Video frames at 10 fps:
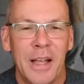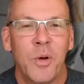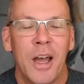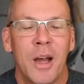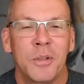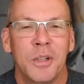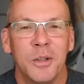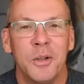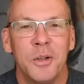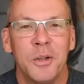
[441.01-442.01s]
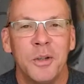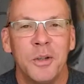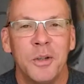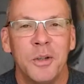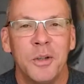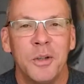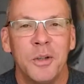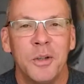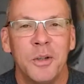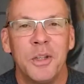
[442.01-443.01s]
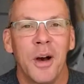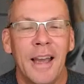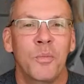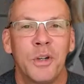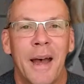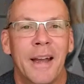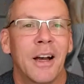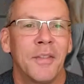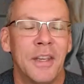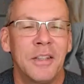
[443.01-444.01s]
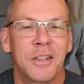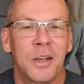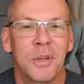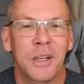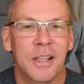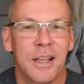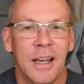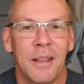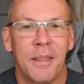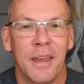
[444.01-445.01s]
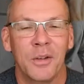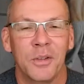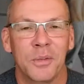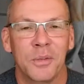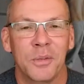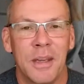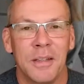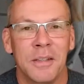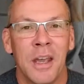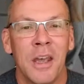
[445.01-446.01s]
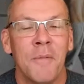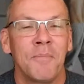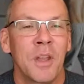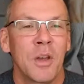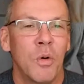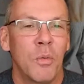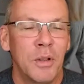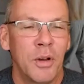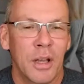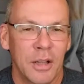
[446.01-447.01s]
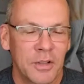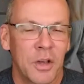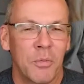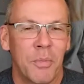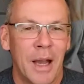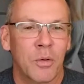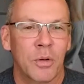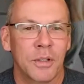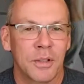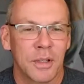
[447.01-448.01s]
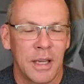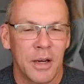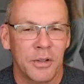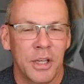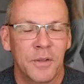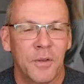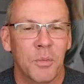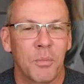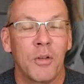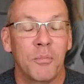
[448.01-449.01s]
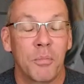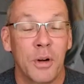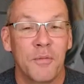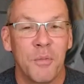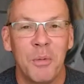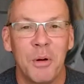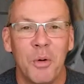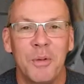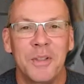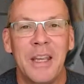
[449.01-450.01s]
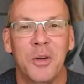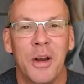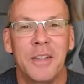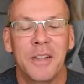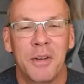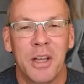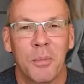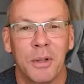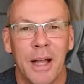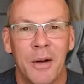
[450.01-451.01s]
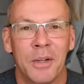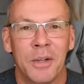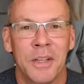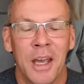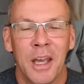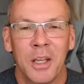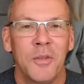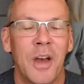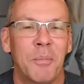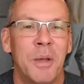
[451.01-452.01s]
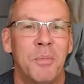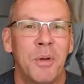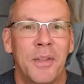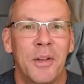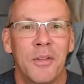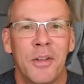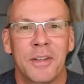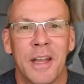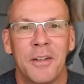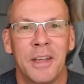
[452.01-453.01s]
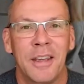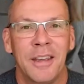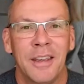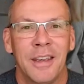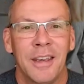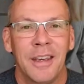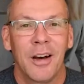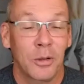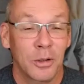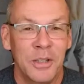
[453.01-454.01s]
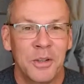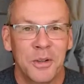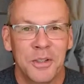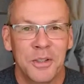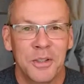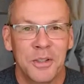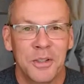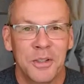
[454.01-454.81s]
that's why I was alluding to, I get more pushback on these subjects than anything else, because when we look at, let's go backwards here just for a brief moment. When we say graze every couple hours, you've got people out there that are telling our listeners